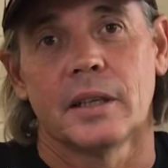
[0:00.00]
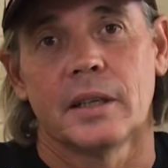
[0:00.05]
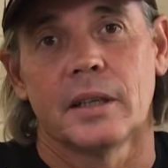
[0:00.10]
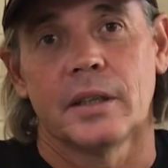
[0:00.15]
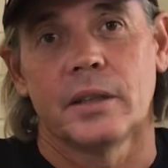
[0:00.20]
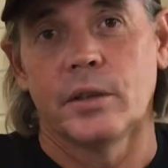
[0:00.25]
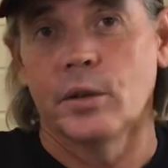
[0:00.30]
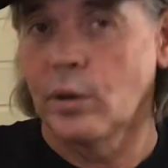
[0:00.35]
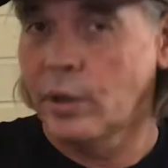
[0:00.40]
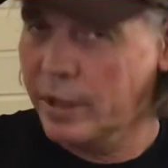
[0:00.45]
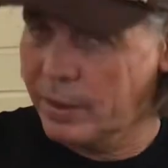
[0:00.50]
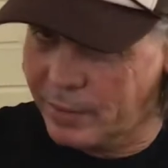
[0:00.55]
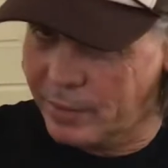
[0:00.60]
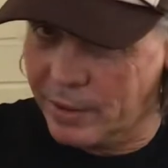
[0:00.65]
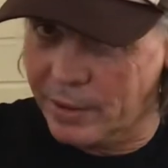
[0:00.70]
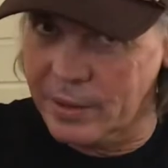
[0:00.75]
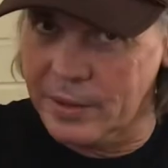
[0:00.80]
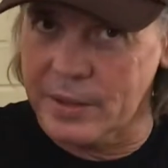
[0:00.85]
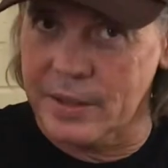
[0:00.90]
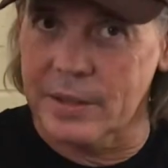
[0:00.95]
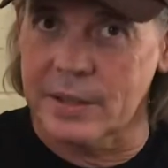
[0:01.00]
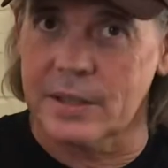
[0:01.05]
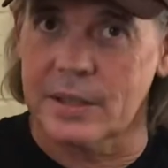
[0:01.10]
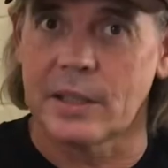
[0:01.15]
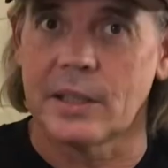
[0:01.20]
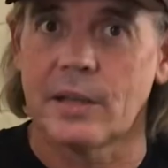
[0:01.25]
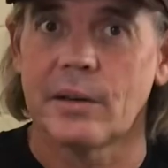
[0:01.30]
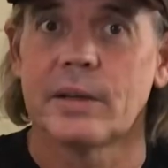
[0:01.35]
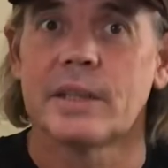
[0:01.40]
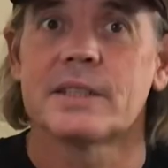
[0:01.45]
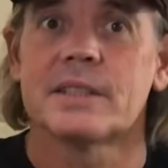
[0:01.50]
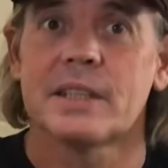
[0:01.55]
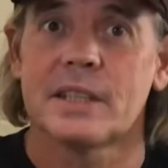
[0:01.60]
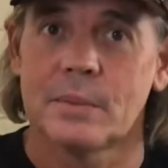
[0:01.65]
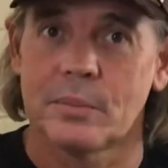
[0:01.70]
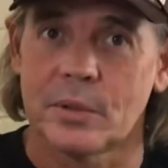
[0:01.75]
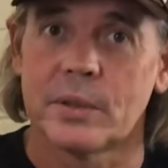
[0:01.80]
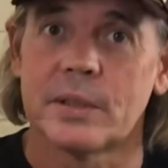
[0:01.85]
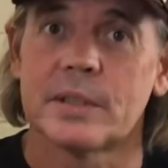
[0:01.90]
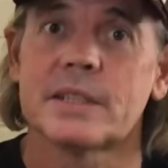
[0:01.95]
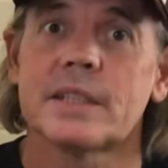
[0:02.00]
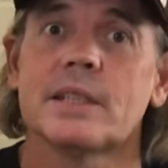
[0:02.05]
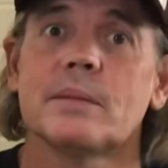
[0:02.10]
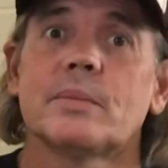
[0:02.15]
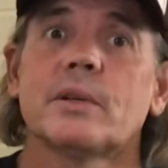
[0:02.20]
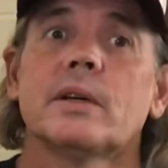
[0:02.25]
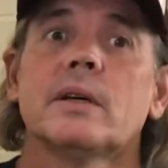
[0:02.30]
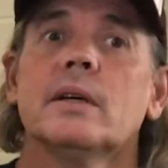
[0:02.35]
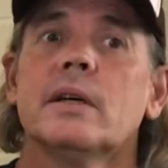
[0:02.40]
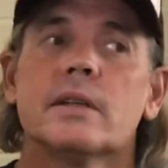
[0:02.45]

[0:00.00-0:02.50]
your hypnosis and going deeper and deeper.